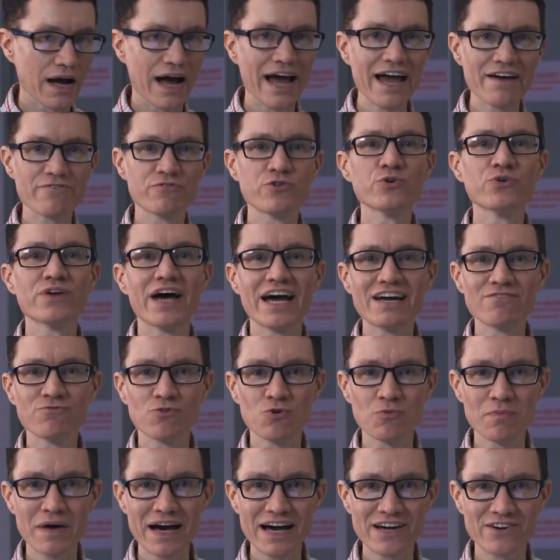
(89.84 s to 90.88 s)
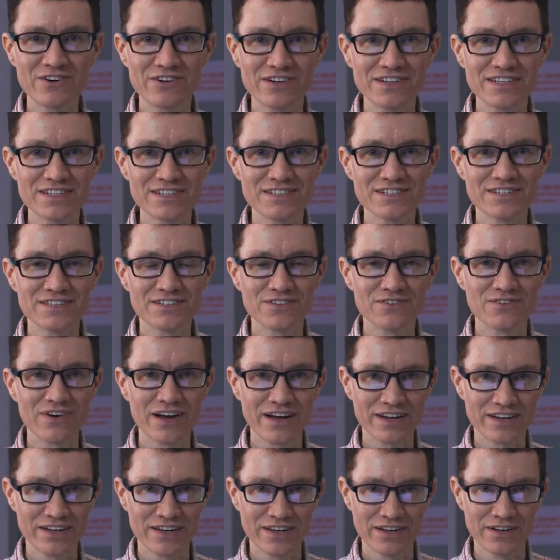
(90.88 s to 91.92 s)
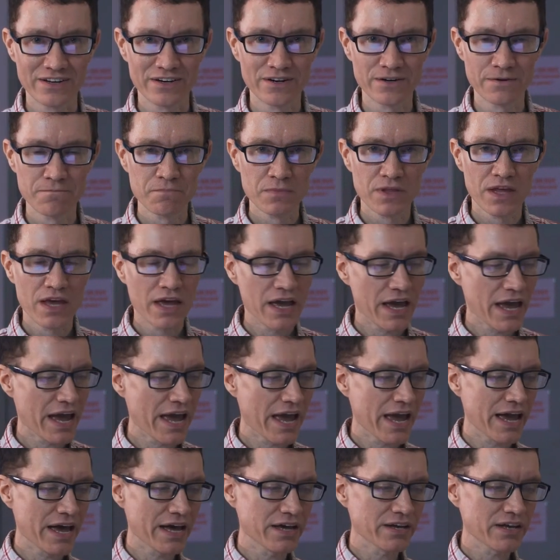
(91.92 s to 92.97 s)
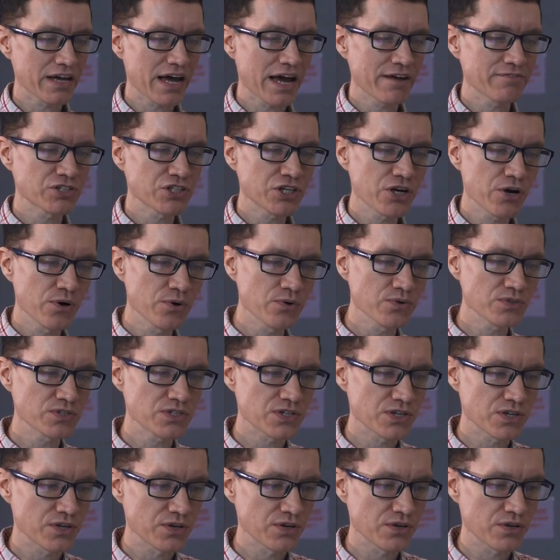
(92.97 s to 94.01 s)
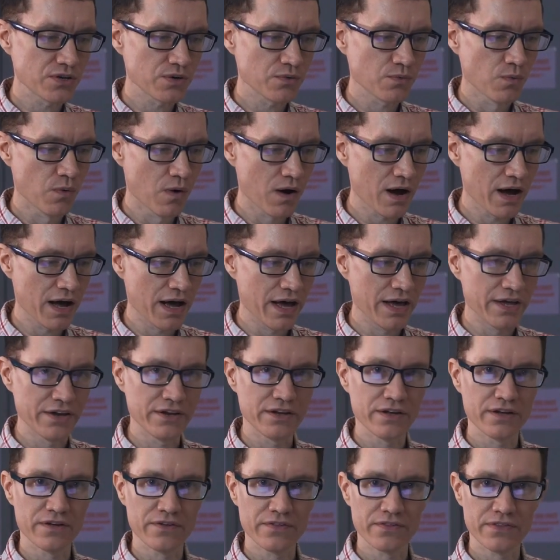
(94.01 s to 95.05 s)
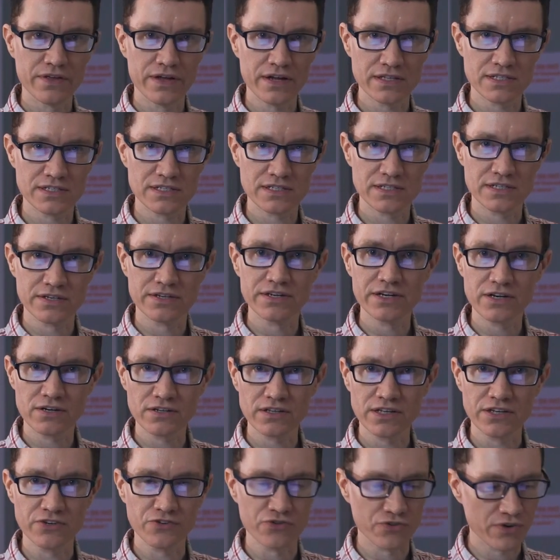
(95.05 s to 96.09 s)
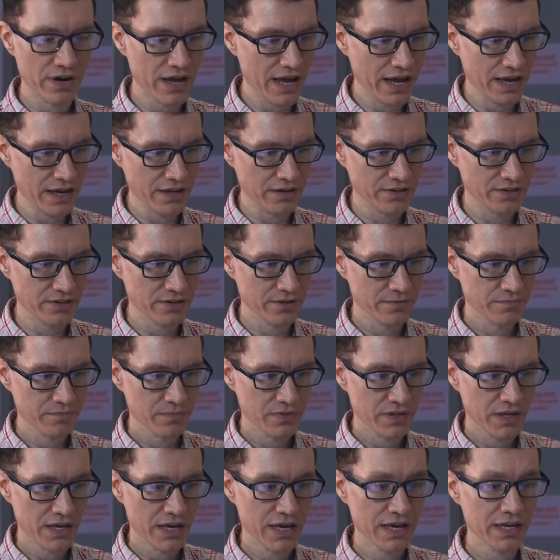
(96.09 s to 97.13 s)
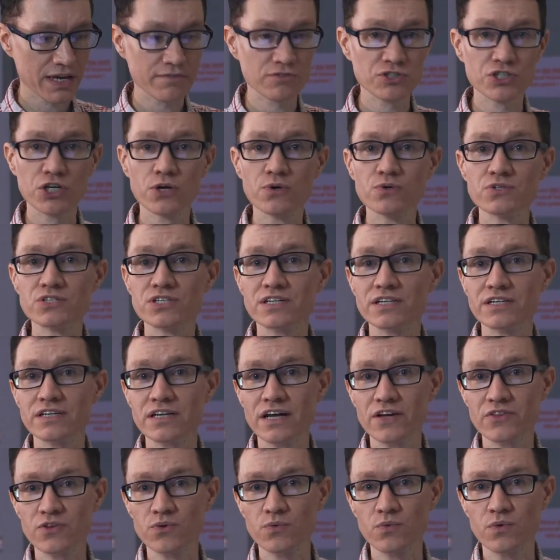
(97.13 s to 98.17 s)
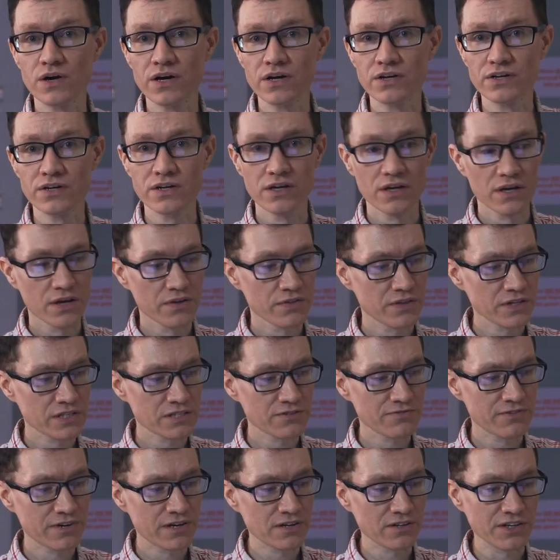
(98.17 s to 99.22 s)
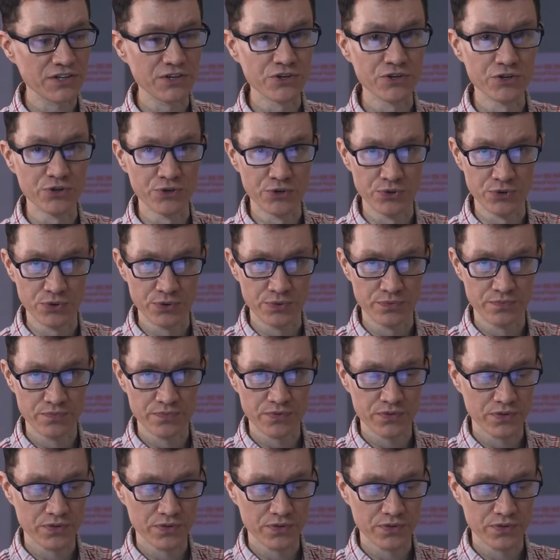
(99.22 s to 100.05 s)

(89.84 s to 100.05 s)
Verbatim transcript: I have two 9 volt batteries right here, and I've chosen one that's nearly drained, and I've chosen another one that's fairly new.